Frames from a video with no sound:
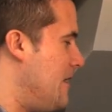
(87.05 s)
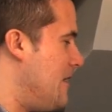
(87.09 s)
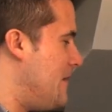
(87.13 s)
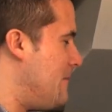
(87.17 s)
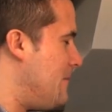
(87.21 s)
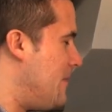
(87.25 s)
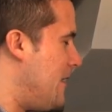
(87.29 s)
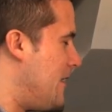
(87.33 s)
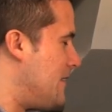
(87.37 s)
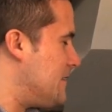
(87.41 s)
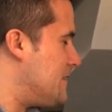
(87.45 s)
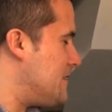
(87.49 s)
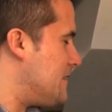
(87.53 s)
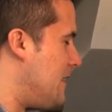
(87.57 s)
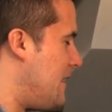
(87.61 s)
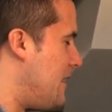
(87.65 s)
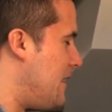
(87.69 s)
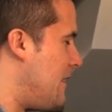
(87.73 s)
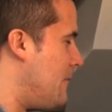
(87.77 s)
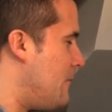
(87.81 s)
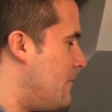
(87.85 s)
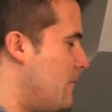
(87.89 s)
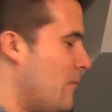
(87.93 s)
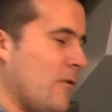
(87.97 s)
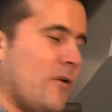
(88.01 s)

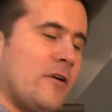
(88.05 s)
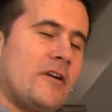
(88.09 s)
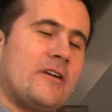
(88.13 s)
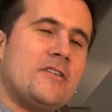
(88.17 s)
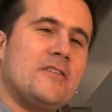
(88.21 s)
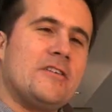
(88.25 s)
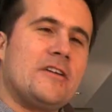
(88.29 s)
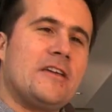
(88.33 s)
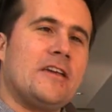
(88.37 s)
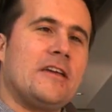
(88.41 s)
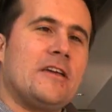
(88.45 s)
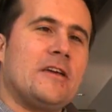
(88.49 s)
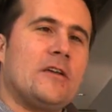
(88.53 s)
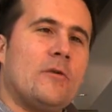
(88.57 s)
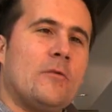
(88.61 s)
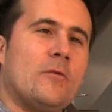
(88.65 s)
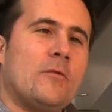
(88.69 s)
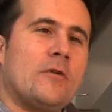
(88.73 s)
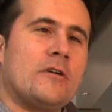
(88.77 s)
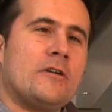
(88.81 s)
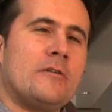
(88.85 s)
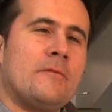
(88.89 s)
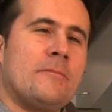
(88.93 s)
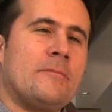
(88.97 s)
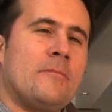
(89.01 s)
But more cooking in a
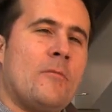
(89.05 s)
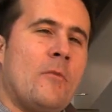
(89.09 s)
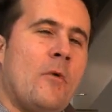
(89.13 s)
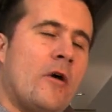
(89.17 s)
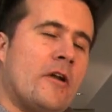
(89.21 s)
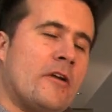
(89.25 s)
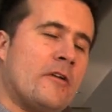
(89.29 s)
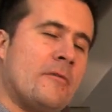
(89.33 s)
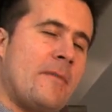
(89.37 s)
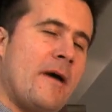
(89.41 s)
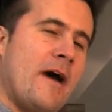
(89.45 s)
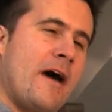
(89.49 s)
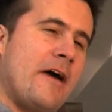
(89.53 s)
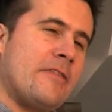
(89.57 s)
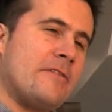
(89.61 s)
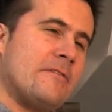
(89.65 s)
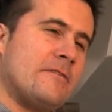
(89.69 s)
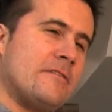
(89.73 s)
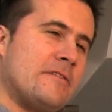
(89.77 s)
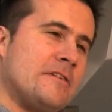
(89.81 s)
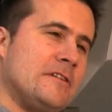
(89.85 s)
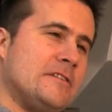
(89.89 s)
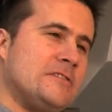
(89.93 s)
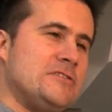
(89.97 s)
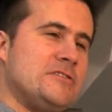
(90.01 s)
water bath, a
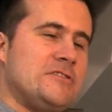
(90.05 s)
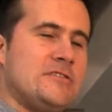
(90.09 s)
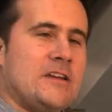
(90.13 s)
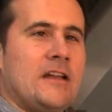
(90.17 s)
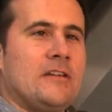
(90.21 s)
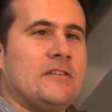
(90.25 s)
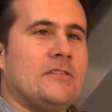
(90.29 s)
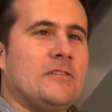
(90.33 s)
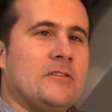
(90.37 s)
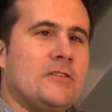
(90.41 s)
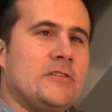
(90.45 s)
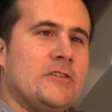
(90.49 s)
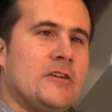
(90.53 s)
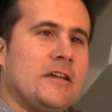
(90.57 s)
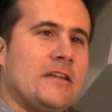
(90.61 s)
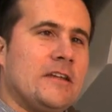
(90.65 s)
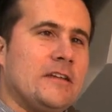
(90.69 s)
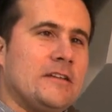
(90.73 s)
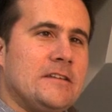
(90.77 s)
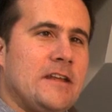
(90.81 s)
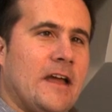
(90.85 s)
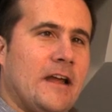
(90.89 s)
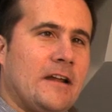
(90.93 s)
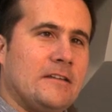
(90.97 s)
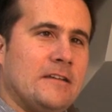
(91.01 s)
very gentle
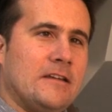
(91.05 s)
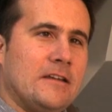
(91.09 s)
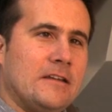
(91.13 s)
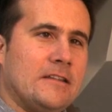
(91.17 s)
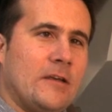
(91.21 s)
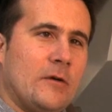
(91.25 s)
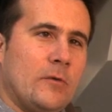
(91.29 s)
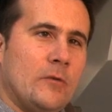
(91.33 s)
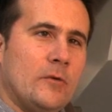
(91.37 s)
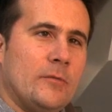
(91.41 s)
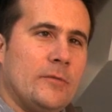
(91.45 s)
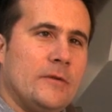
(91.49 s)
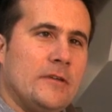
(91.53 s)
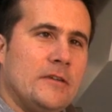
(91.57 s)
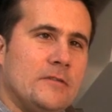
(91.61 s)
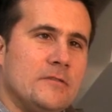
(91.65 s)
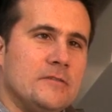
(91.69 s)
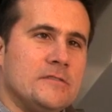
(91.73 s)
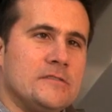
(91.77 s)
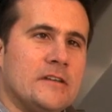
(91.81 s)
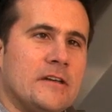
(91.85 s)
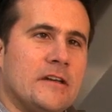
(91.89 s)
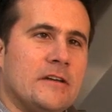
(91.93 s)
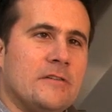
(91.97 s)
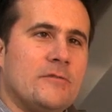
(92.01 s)
cooking technique that we'll be
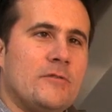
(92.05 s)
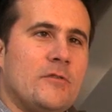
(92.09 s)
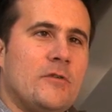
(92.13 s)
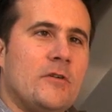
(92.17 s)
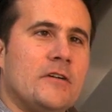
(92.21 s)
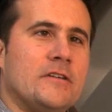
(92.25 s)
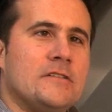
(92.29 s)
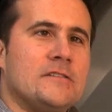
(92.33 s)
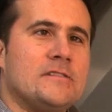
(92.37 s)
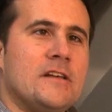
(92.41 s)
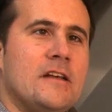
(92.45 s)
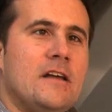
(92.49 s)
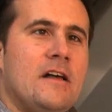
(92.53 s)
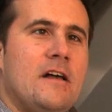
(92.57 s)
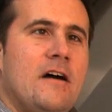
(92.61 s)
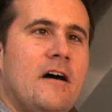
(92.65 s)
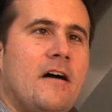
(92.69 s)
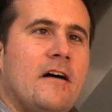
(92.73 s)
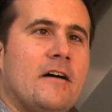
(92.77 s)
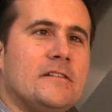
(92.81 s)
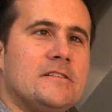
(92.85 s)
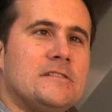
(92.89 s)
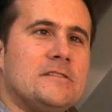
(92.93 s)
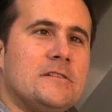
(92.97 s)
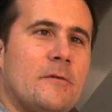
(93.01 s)
using, of course,
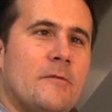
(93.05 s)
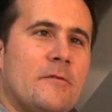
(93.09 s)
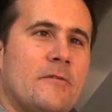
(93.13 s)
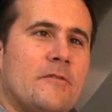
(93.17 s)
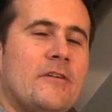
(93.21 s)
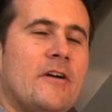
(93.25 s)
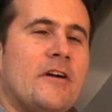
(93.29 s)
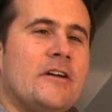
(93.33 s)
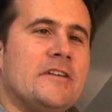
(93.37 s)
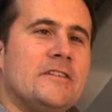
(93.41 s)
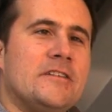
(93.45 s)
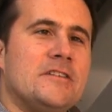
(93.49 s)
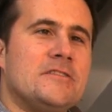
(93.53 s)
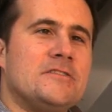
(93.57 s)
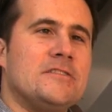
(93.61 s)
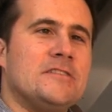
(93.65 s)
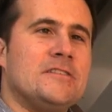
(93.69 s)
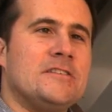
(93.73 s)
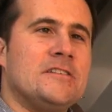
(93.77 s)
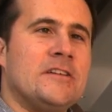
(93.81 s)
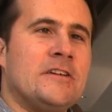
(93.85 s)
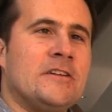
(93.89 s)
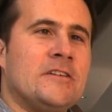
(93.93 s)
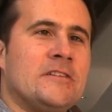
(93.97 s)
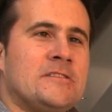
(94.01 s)
on some of our
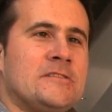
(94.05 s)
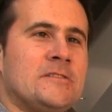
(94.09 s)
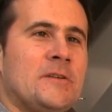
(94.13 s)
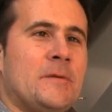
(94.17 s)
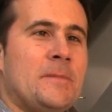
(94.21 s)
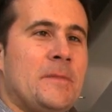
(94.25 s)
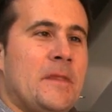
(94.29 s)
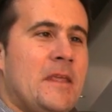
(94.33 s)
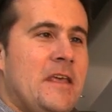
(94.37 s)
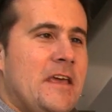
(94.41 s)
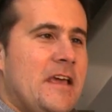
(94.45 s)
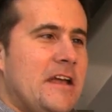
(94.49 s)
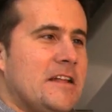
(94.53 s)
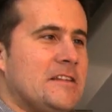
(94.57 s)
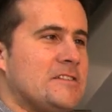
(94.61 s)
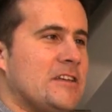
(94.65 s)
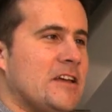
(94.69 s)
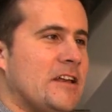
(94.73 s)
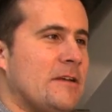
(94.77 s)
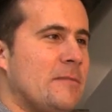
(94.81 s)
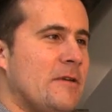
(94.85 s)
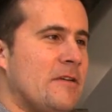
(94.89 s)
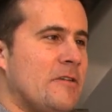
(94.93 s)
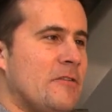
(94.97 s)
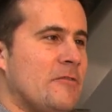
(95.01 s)
dishes here. So it's
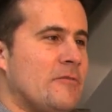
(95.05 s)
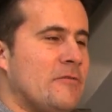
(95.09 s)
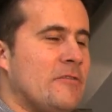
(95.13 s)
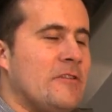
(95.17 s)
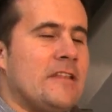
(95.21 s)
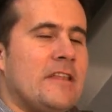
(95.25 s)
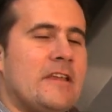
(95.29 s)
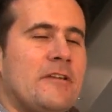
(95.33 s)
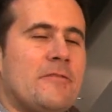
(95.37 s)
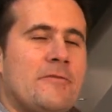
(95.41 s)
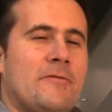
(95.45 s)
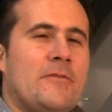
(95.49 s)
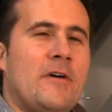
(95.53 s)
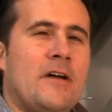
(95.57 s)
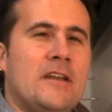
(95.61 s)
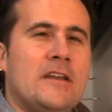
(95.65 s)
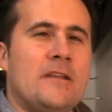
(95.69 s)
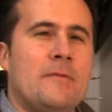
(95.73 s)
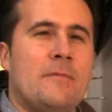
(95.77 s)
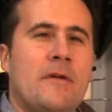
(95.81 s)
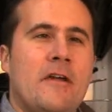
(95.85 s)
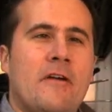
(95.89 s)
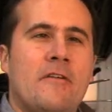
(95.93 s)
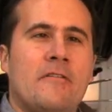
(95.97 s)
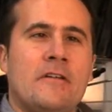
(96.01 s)
going to be really fun
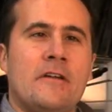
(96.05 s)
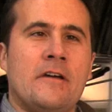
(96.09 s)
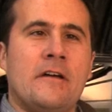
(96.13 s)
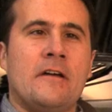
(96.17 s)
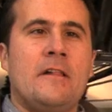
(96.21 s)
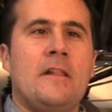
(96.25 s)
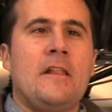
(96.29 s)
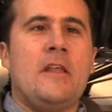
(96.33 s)
to be able to